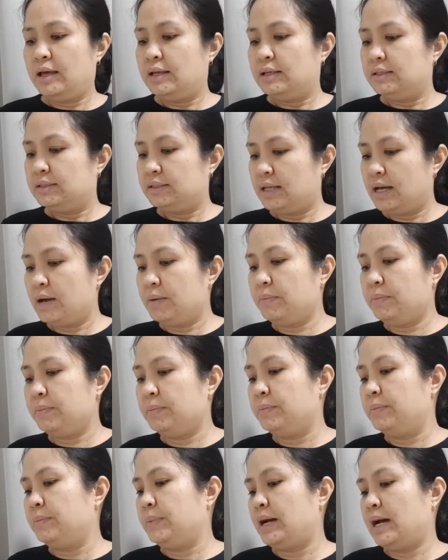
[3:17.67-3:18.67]
Some
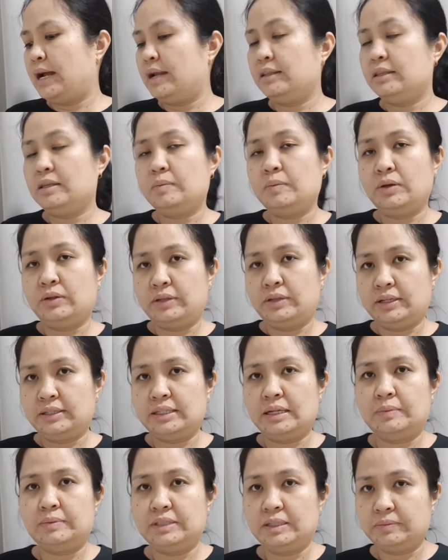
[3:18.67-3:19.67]
antibiotic
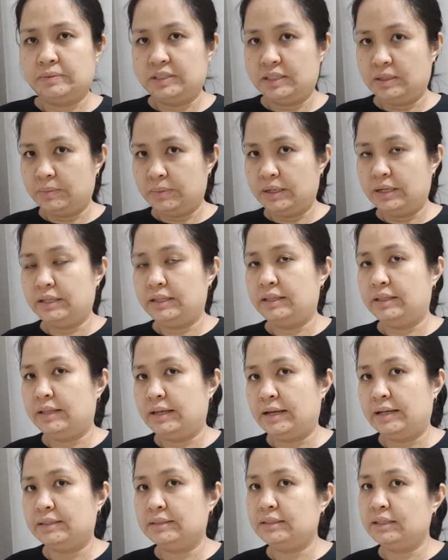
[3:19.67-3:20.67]
susceptibility
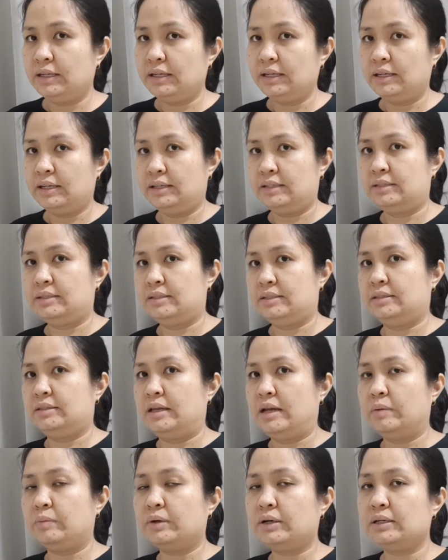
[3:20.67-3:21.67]
tests in these
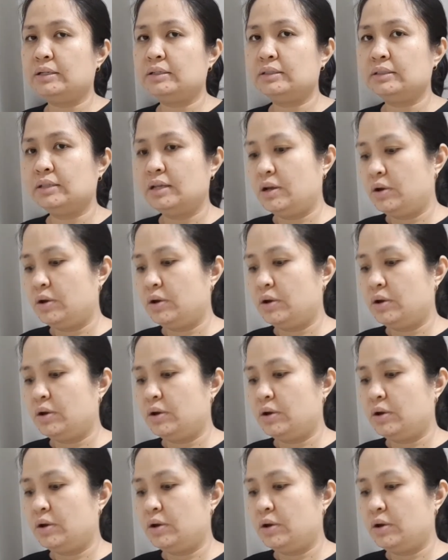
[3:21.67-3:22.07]
tables